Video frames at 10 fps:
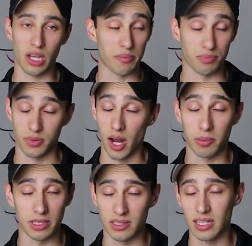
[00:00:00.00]
I
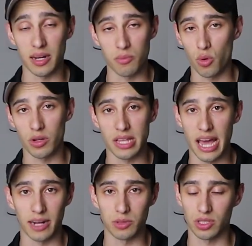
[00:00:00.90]
probably said it more than
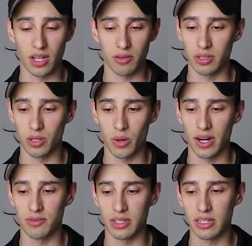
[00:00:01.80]
that. I'm just not really
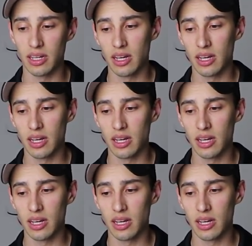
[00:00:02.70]
aware of it.